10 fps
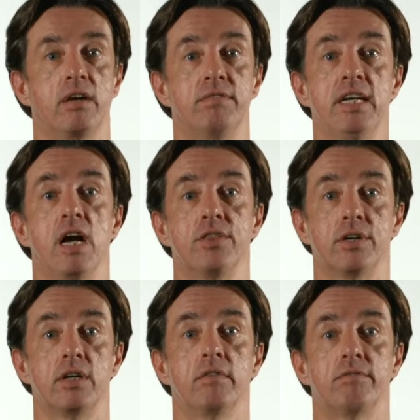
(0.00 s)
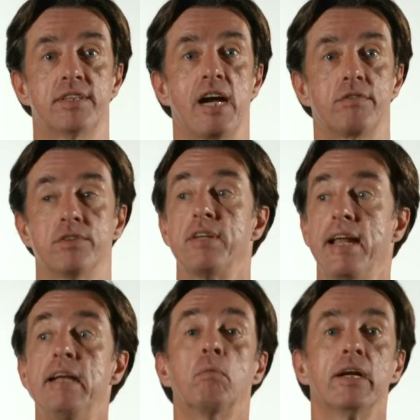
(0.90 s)
of the other photographers
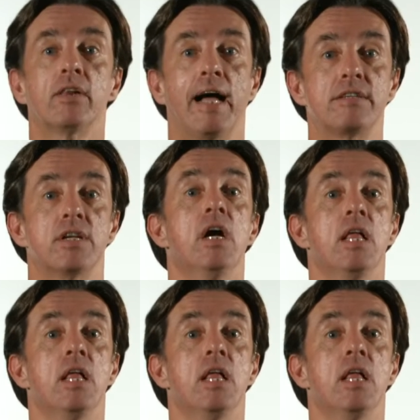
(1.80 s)
and he realized